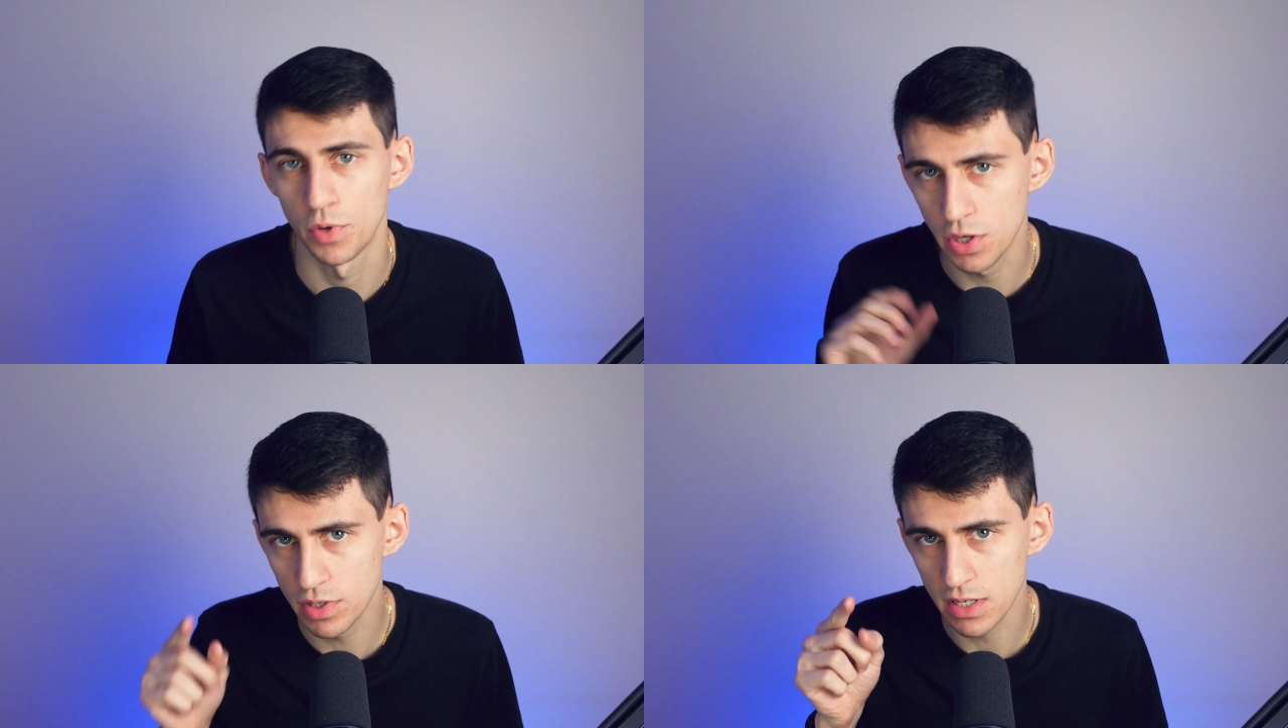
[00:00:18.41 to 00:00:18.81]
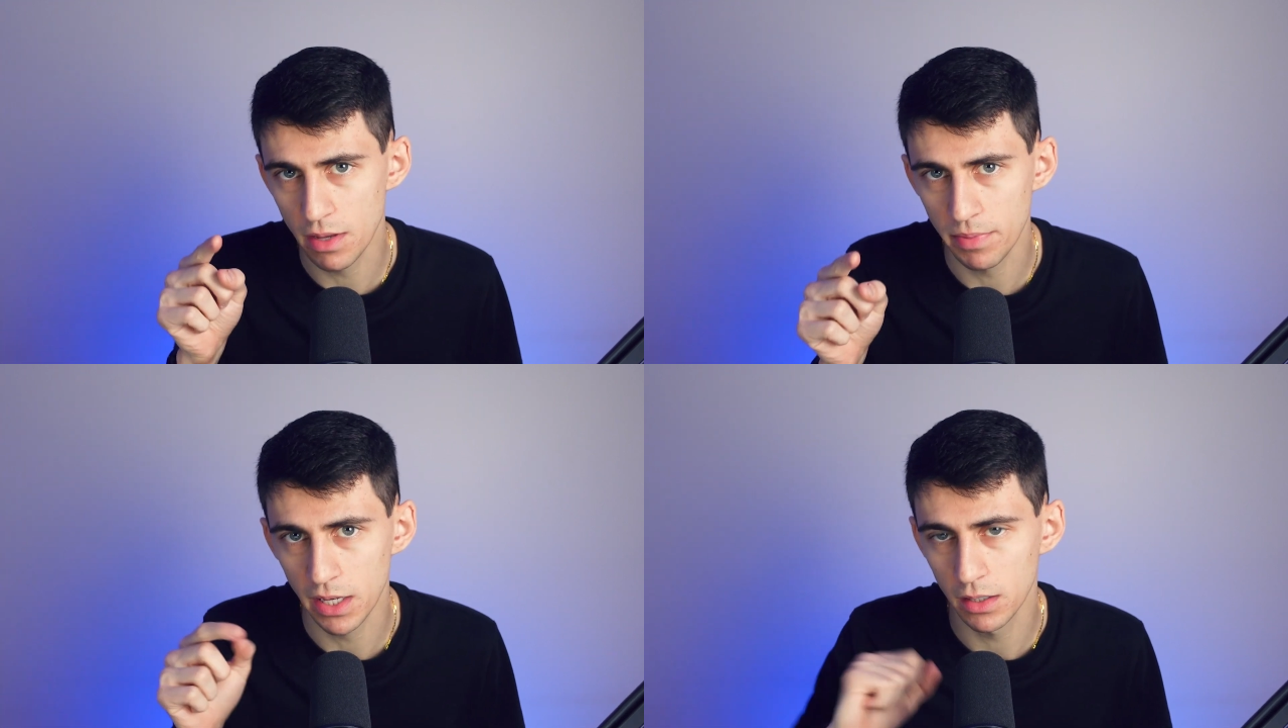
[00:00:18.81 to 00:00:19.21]
When you see
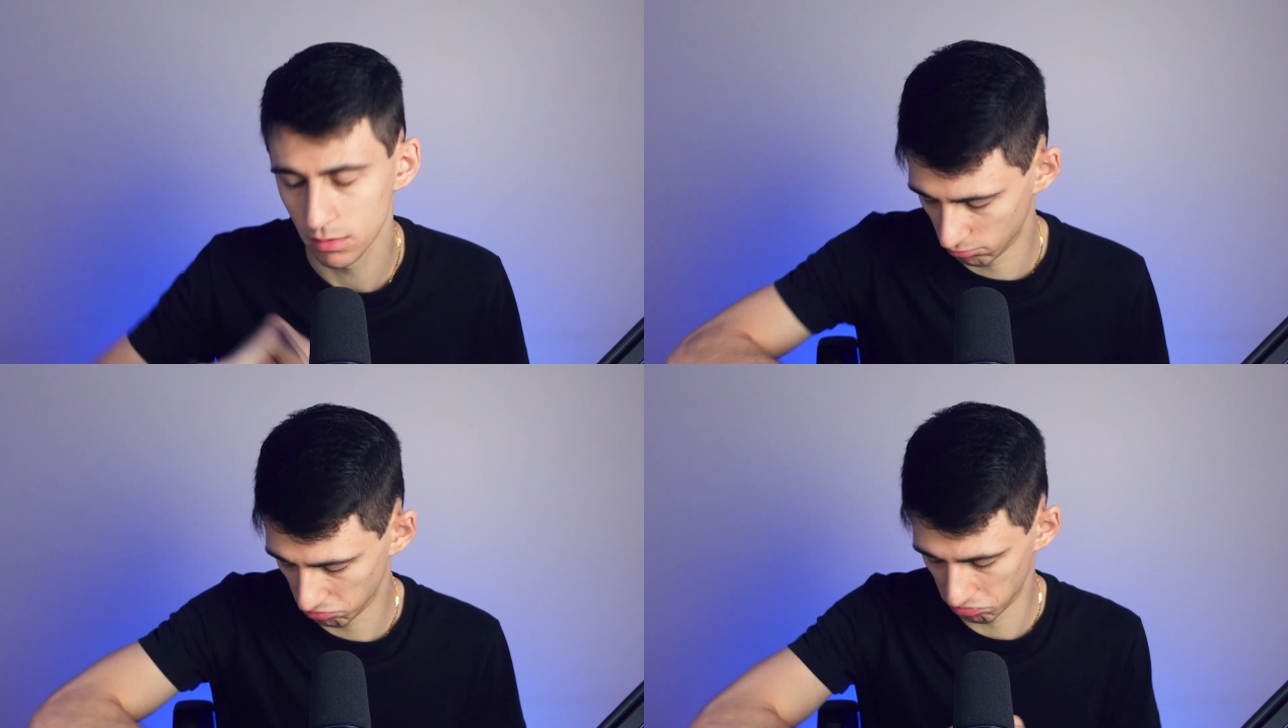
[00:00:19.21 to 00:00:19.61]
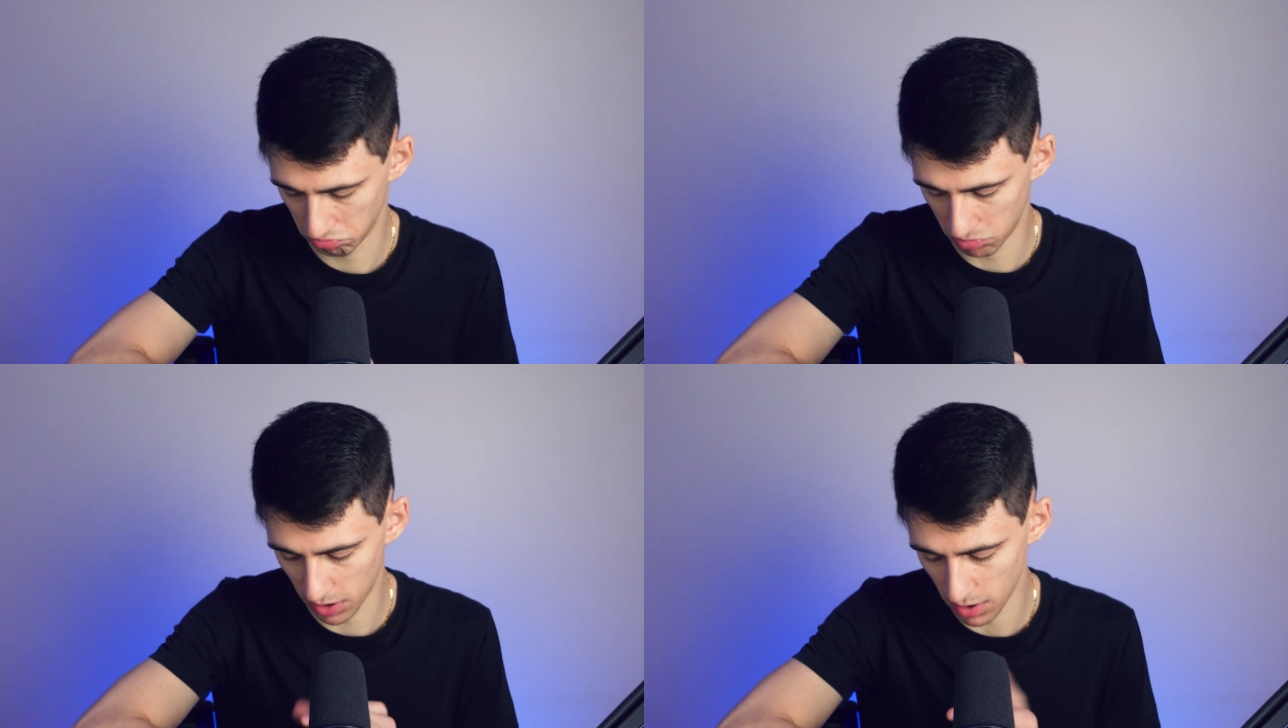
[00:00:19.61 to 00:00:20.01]
something
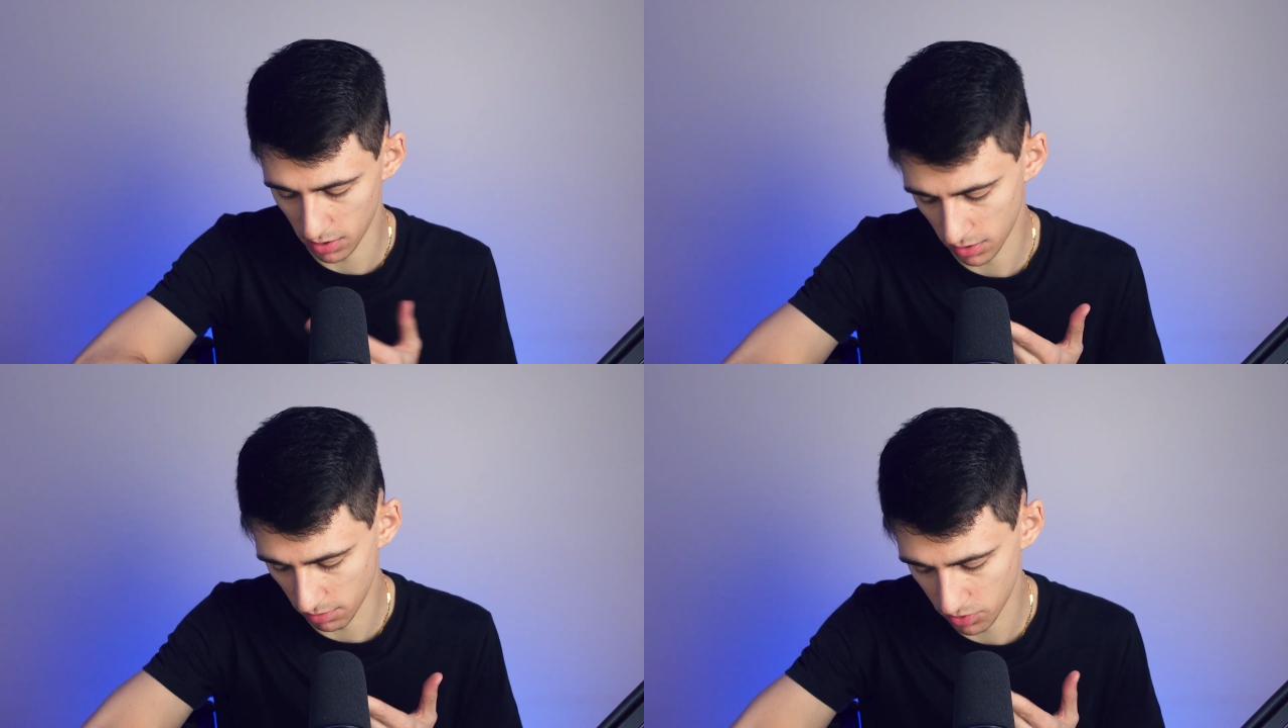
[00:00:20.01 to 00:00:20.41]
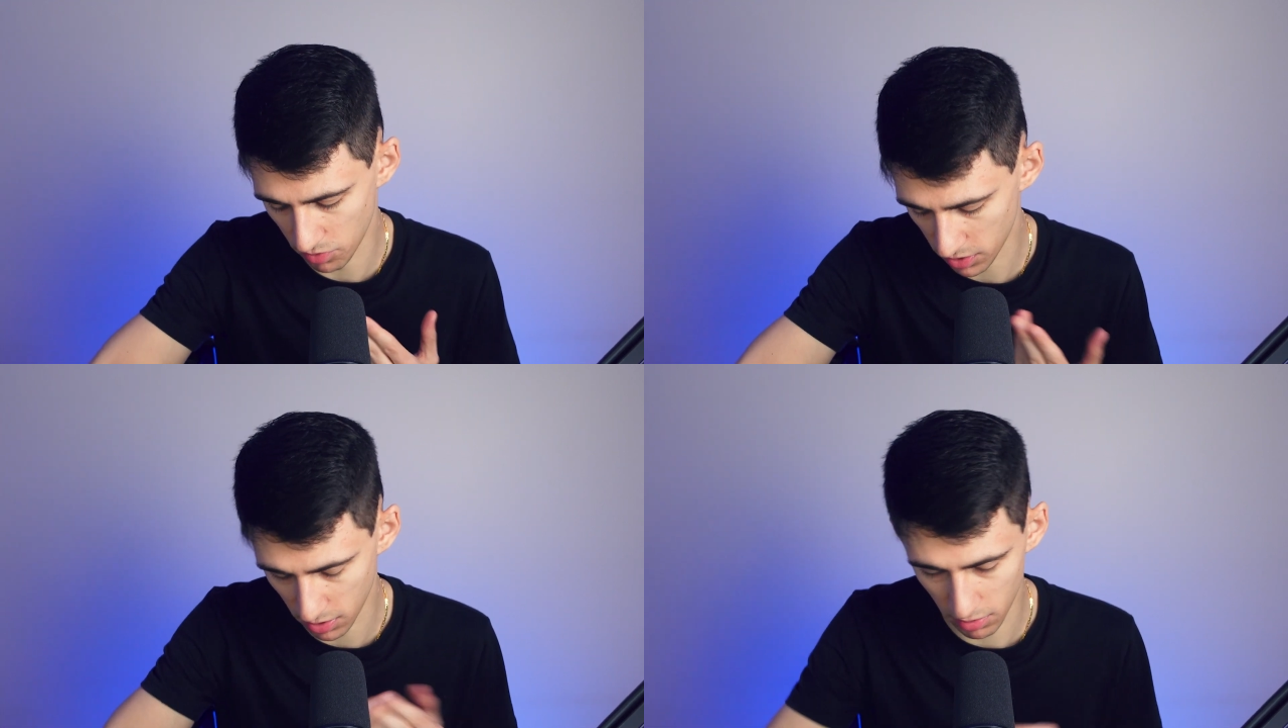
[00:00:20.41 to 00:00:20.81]
like this on someone's
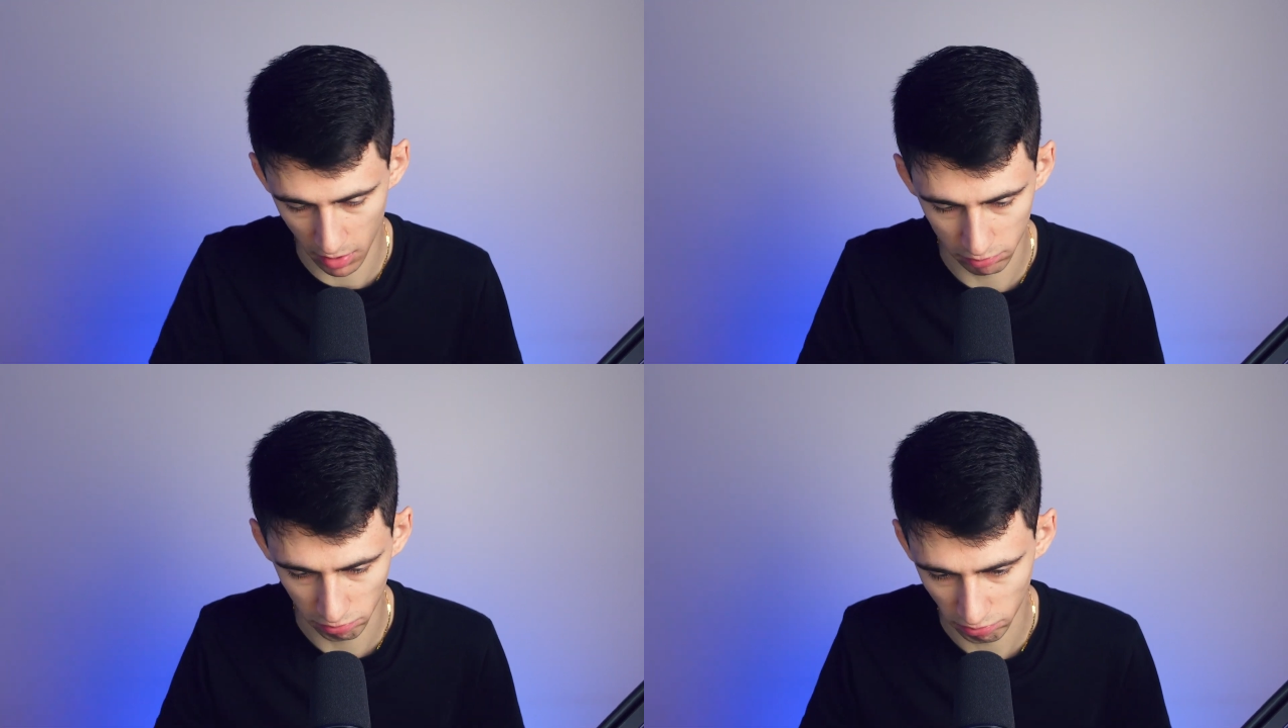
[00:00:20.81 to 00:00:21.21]
wrist, you go,